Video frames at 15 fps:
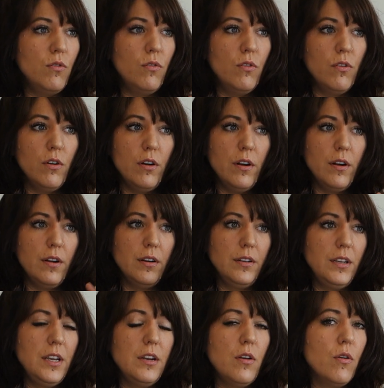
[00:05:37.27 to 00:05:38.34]
or
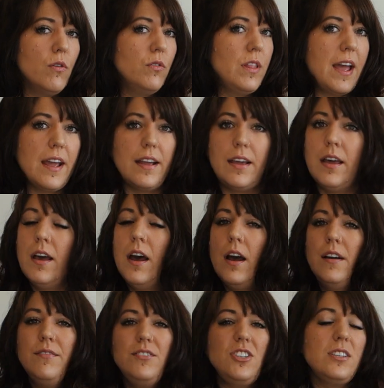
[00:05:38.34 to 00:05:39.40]
you know, like,
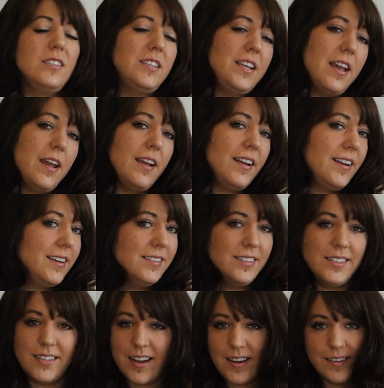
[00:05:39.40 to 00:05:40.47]
just get
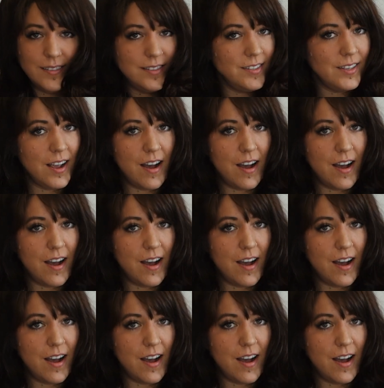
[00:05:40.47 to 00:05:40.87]
consent.